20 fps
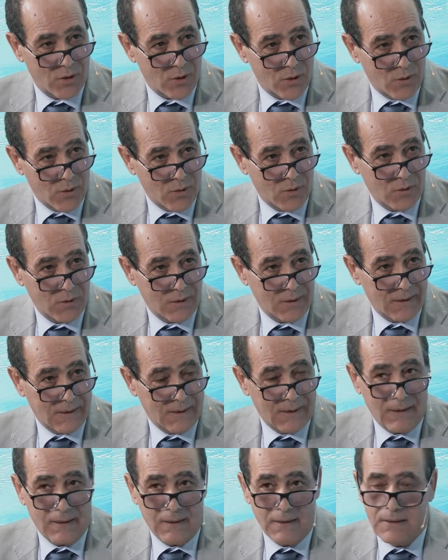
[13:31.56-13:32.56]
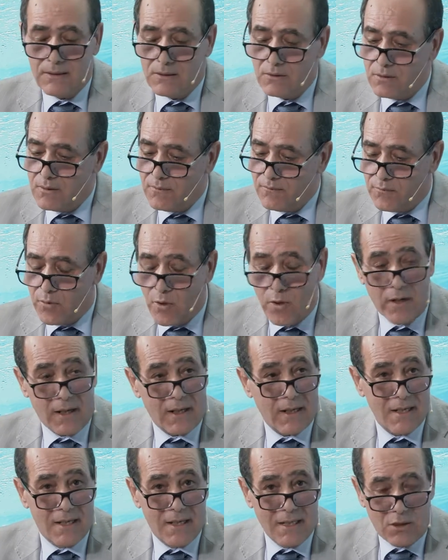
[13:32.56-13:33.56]
the law for
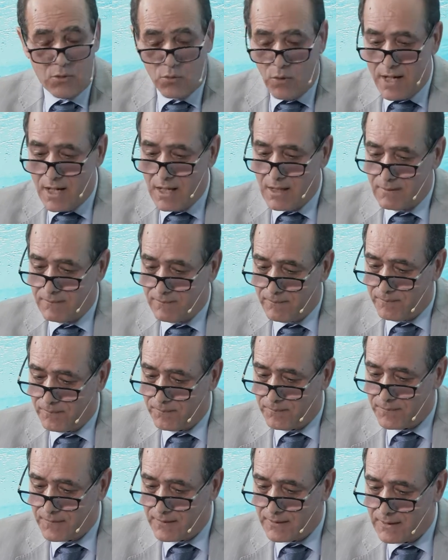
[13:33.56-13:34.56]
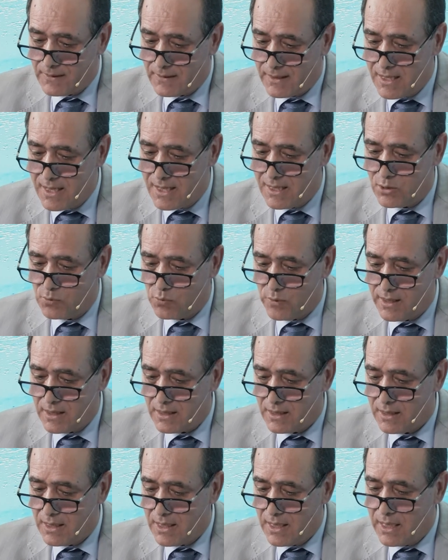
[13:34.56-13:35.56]
this way, in this
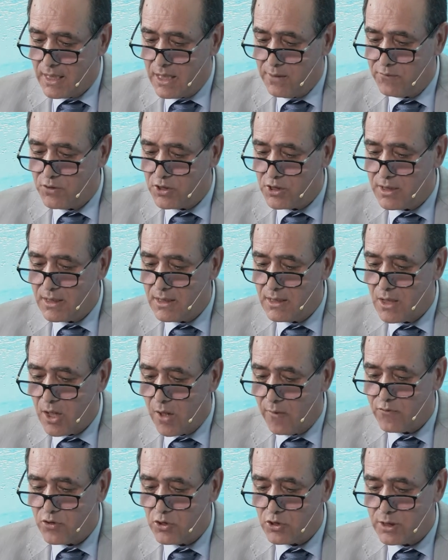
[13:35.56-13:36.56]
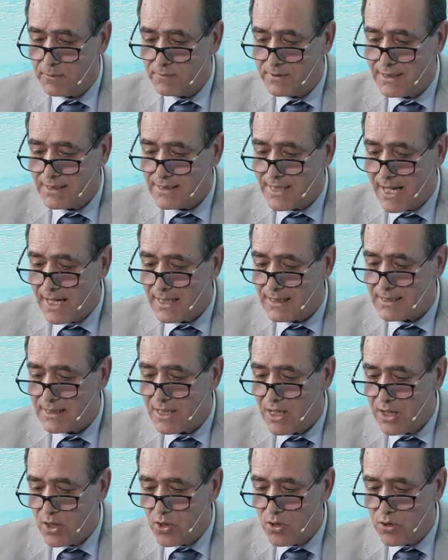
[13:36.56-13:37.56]
way. Revision of the subsidies
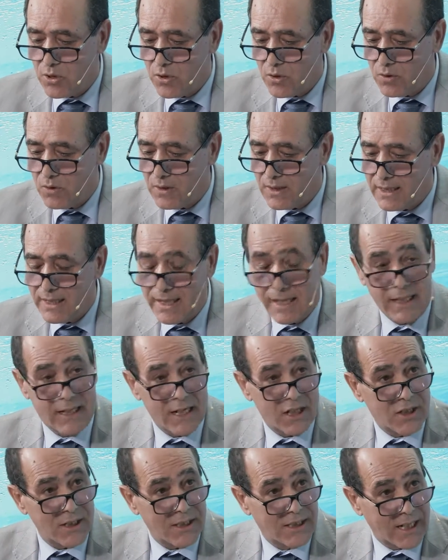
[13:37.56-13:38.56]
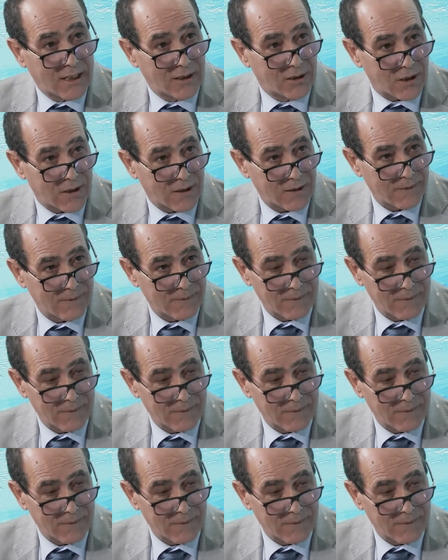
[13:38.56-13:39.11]
in the irrigation sector.